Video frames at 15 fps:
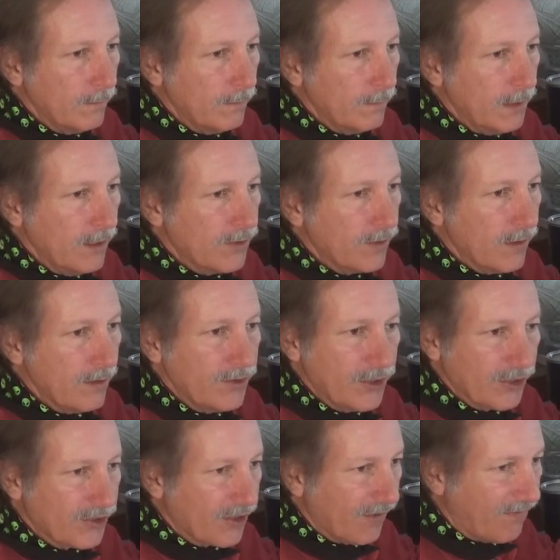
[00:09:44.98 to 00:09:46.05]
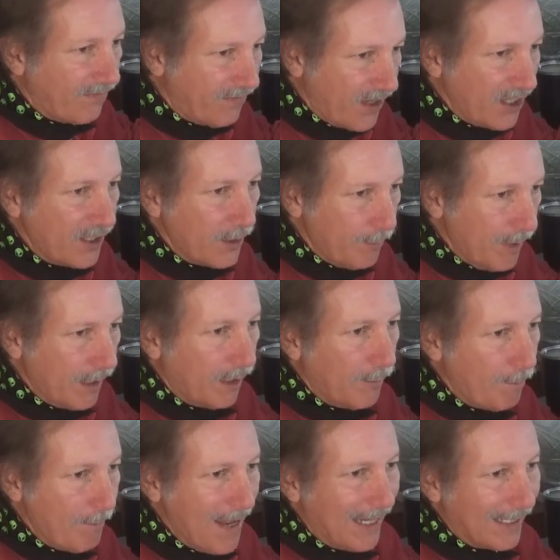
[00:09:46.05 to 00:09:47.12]
is just a
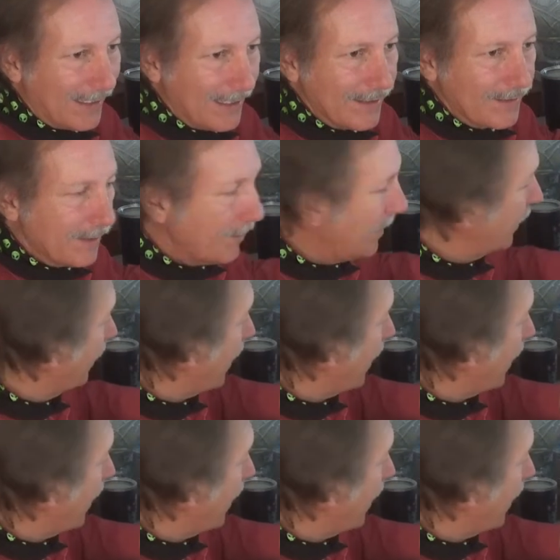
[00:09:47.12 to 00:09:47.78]
fundamental mechanism in